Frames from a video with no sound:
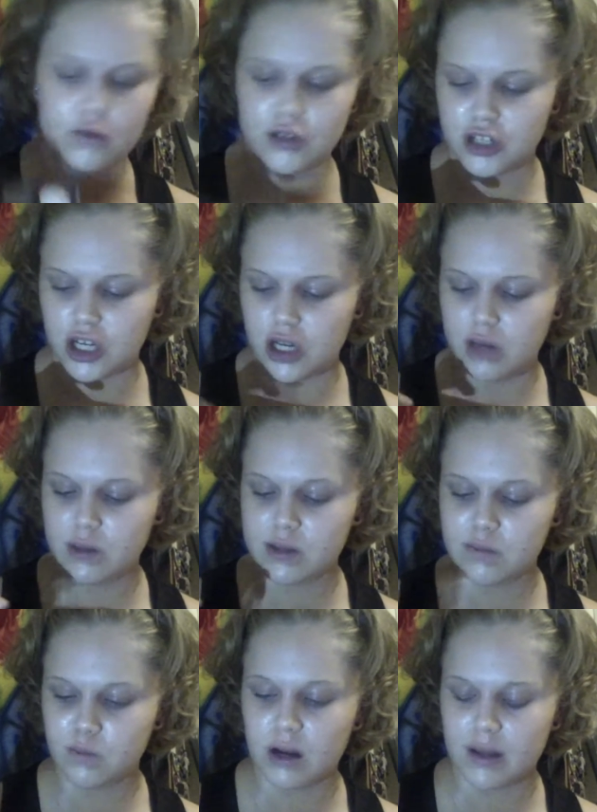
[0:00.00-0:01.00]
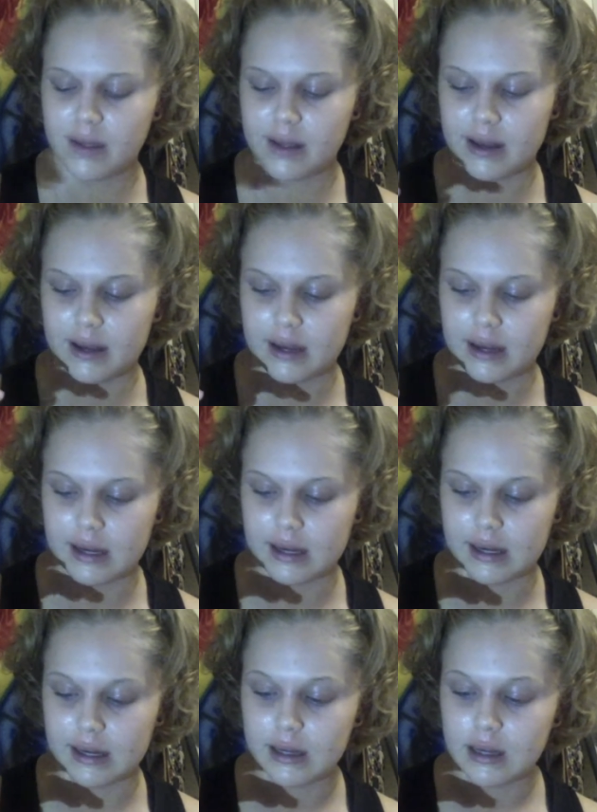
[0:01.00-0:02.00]
She was one of
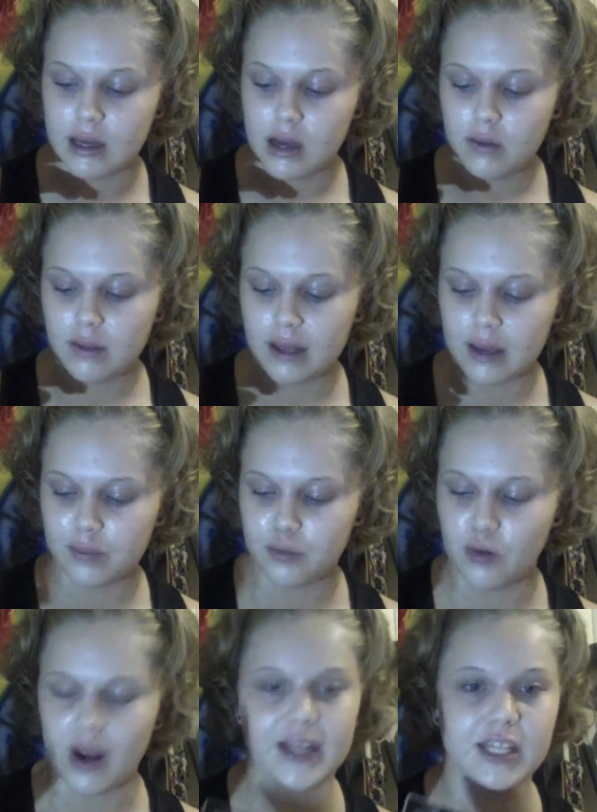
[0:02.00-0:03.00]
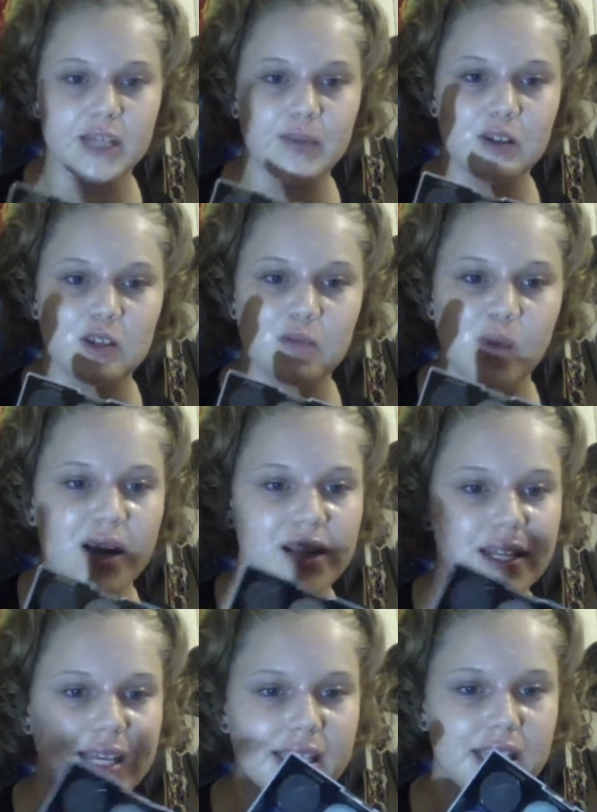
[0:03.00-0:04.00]
the like brightest, most
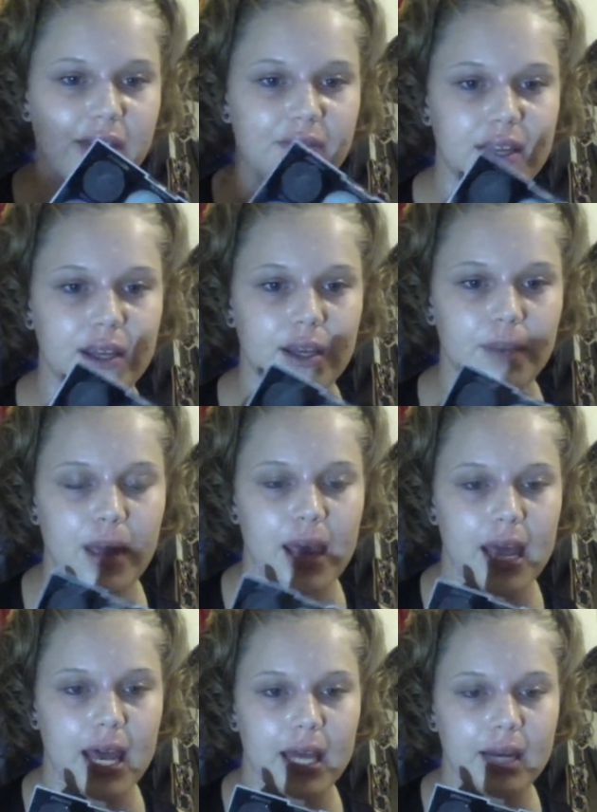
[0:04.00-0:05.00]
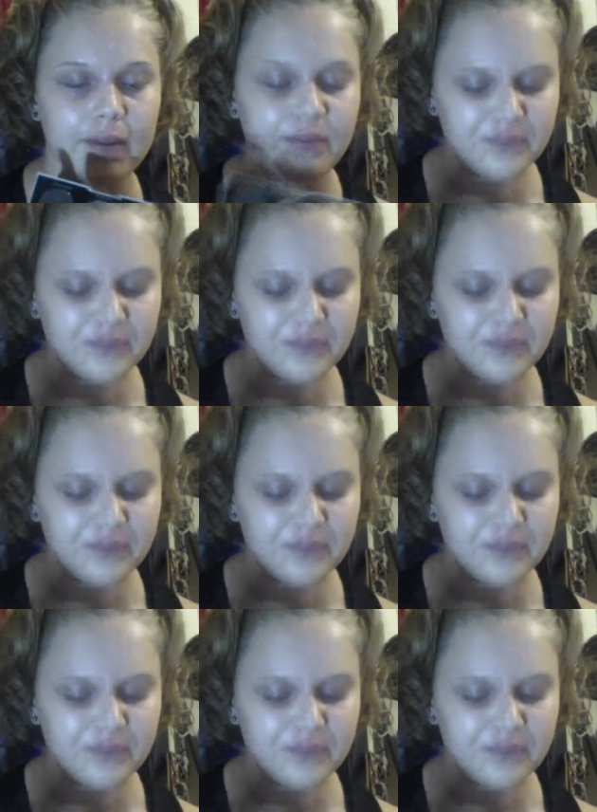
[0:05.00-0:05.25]
sparkliest of the pan.